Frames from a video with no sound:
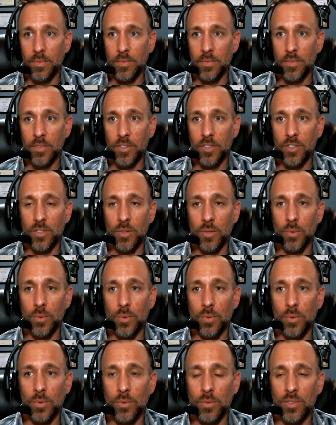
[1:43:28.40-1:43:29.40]

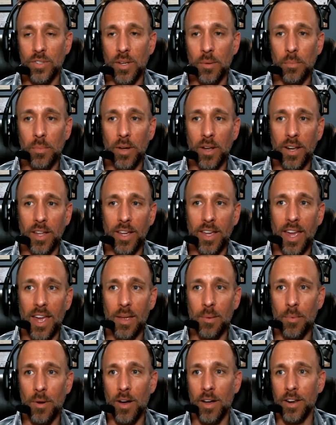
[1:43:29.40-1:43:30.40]
So somebody came
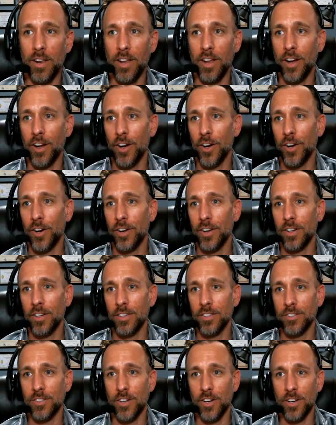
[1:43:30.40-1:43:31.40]
on here and
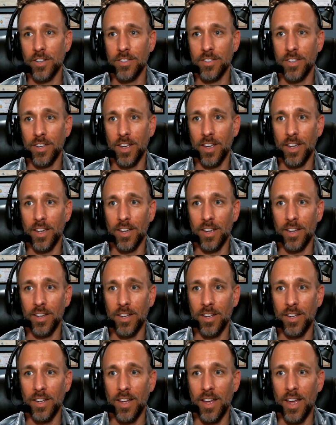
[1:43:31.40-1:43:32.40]
started saying,
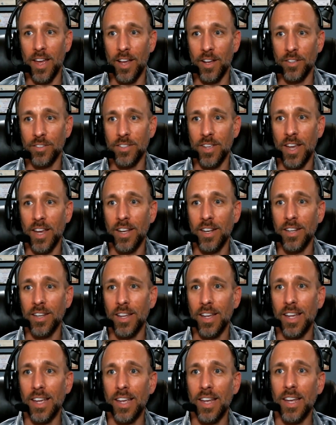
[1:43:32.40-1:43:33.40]
"Hail Satan,"
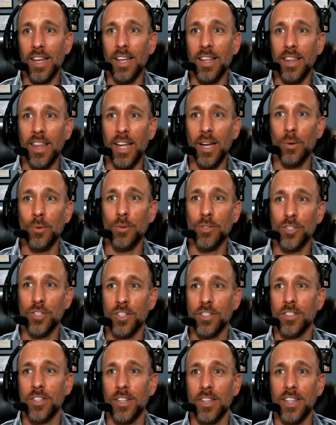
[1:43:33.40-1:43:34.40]
and they were just
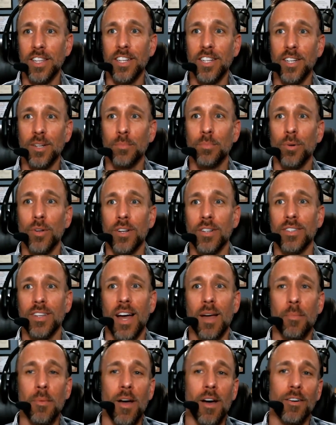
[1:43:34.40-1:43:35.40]
deleted and put in
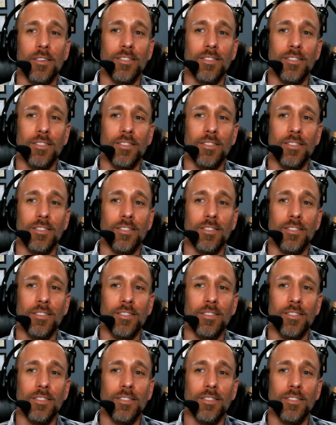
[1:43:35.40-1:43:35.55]
timeout.